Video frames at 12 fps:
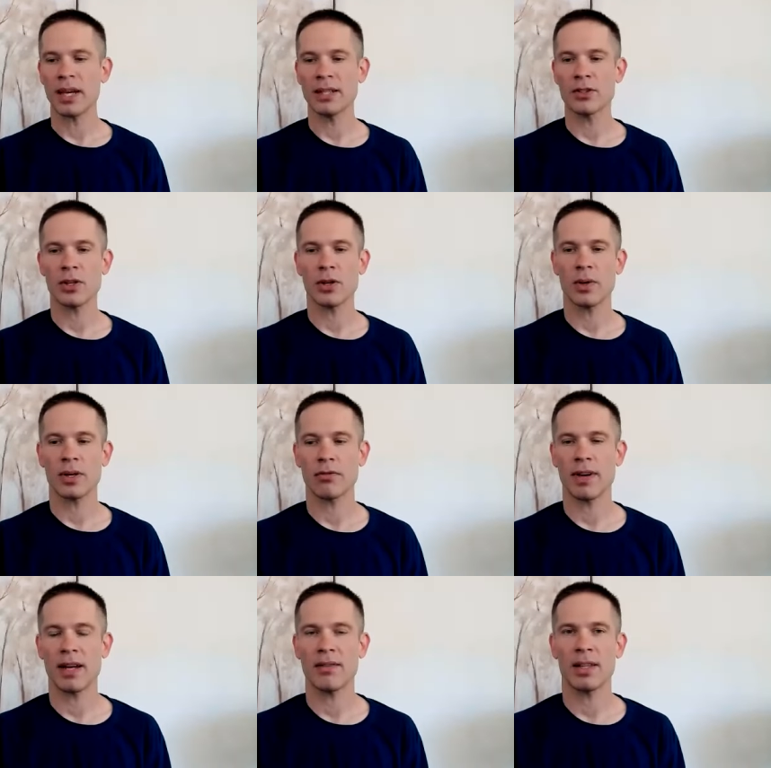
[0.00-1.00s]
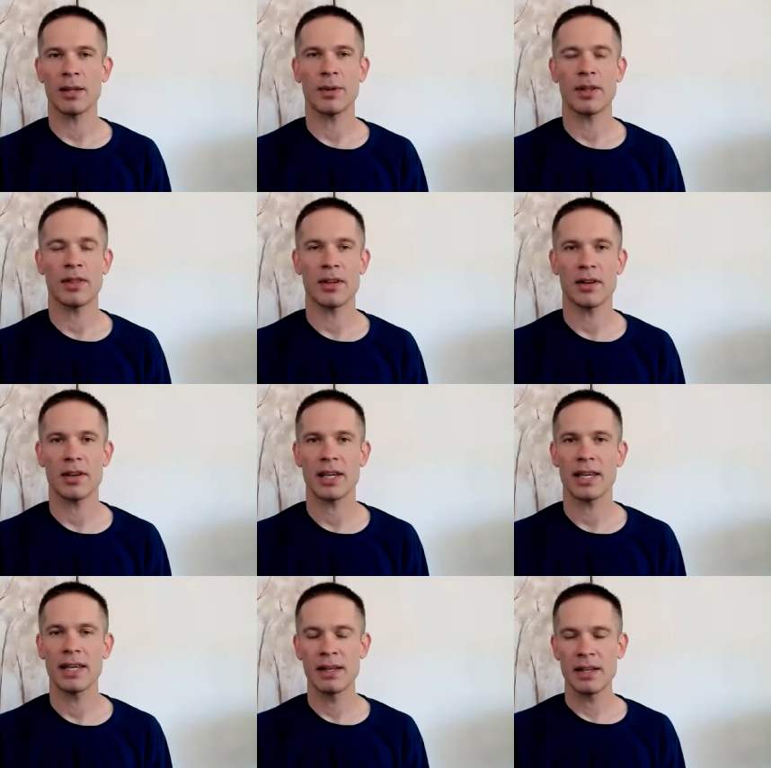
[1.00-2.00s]
And so in 5-element
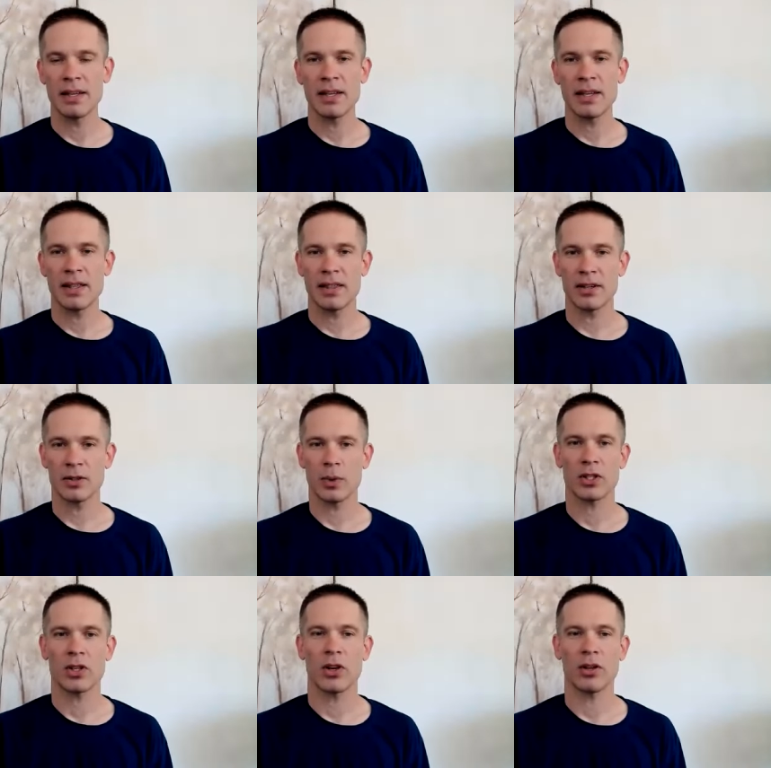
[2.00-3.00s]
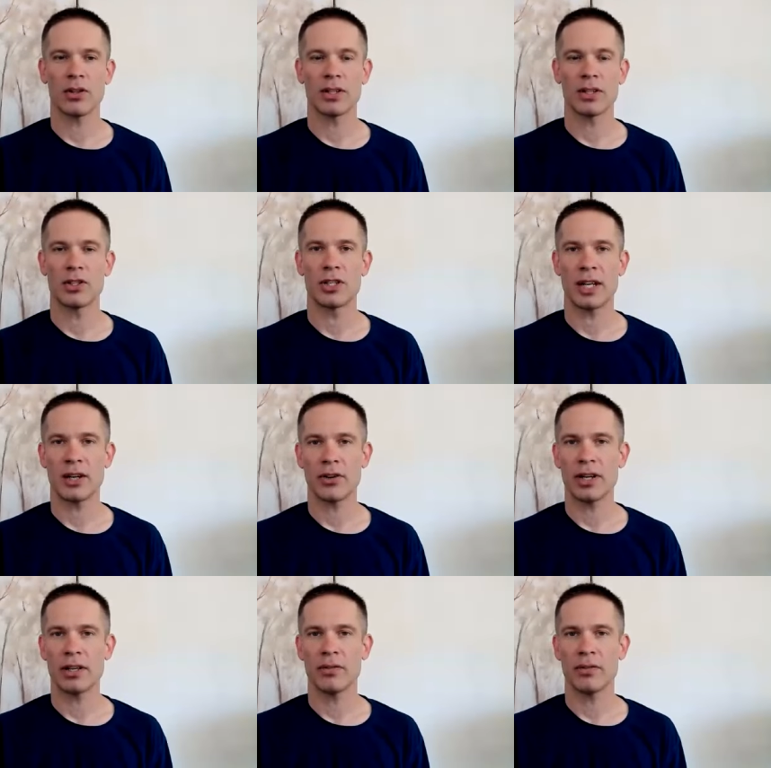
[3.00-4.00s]
theory, there's what's called the
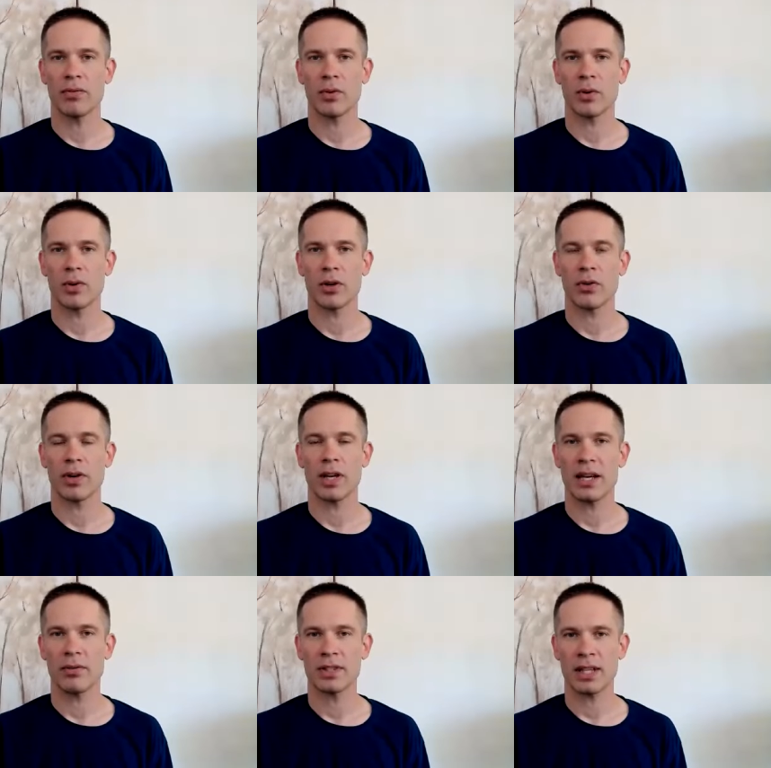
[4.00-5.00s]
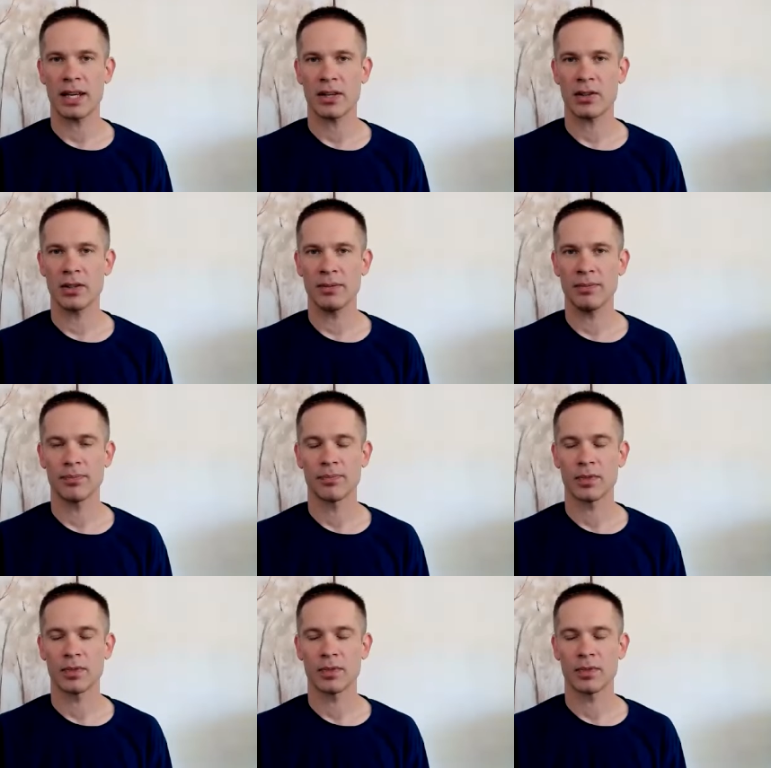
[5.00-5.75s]
generative or creative cycle.